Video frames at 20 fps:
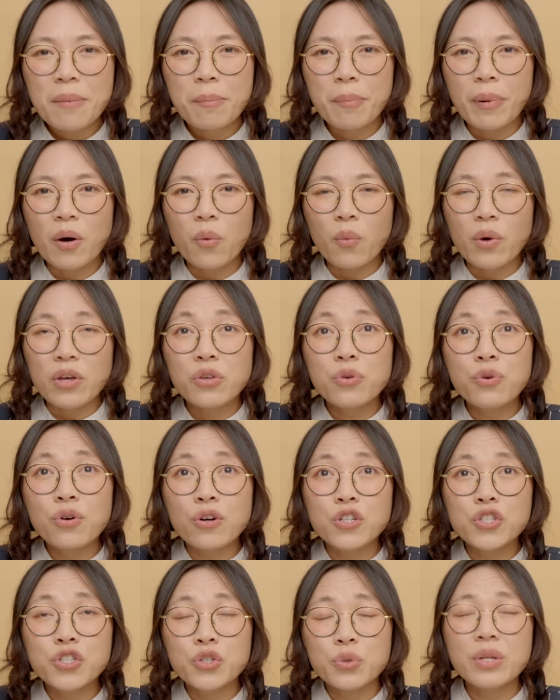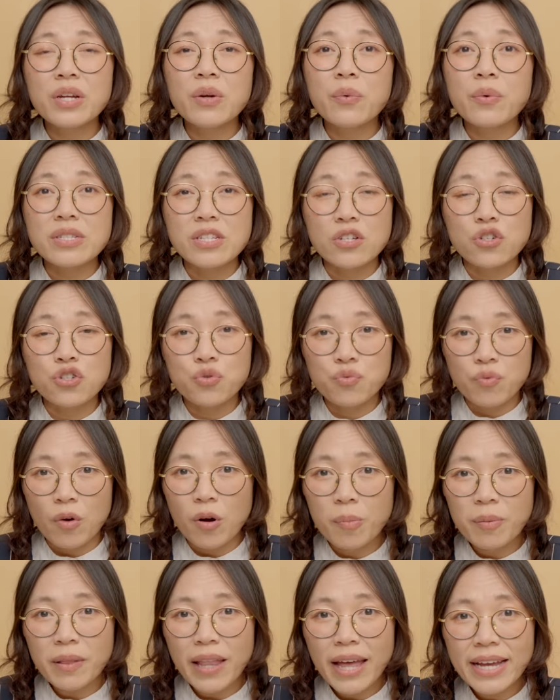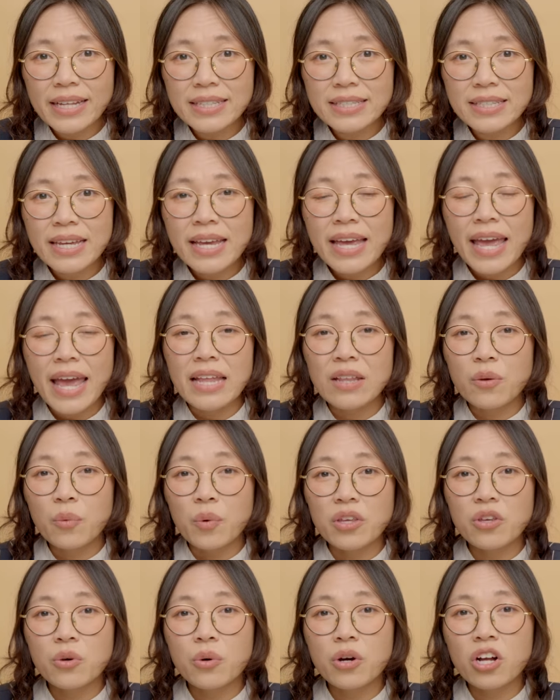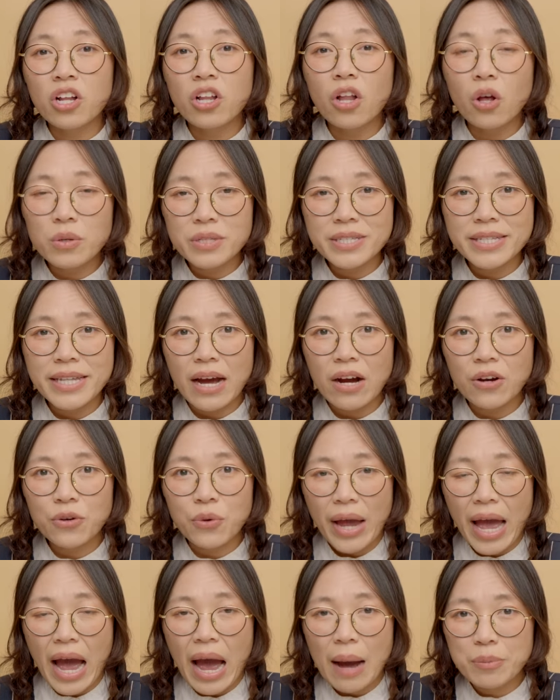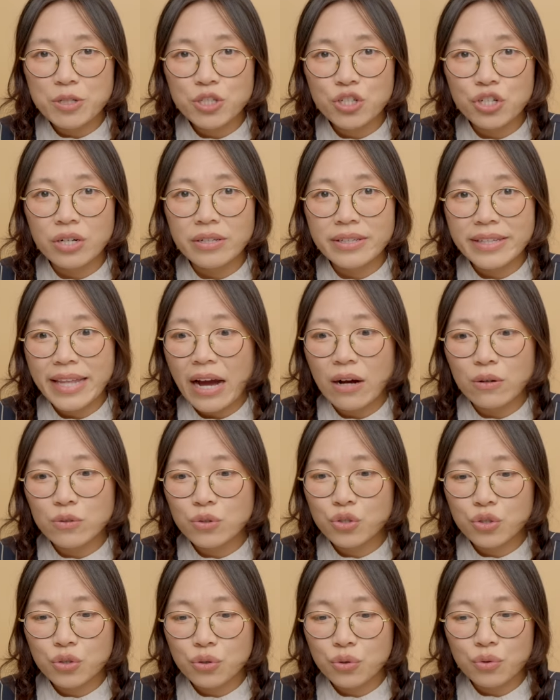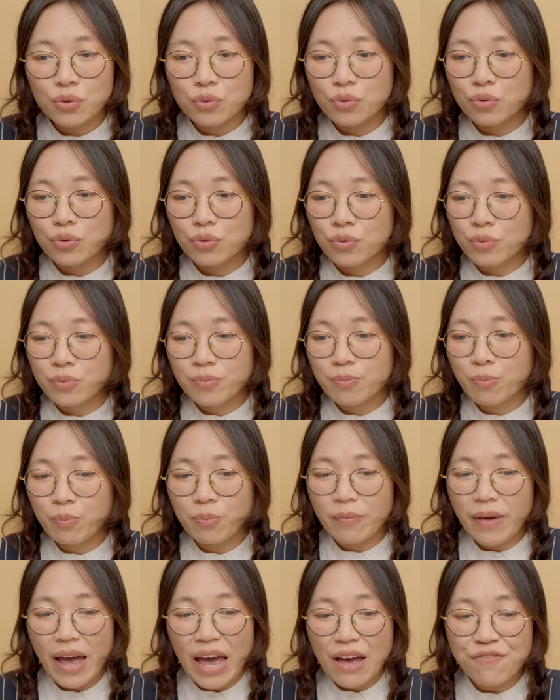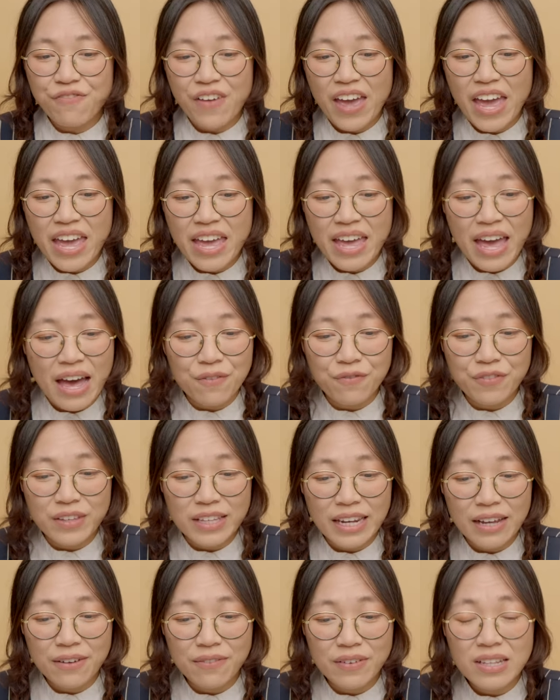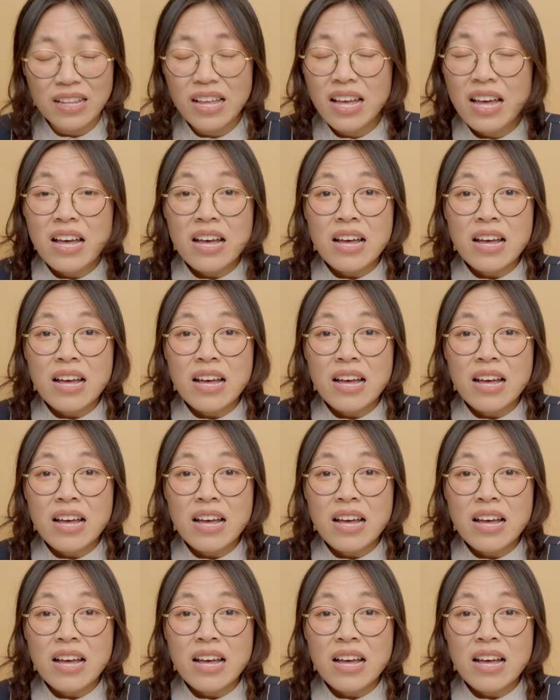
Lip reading: but when you're shooting with a strobe light and when you close down your aperture down to F8, F11,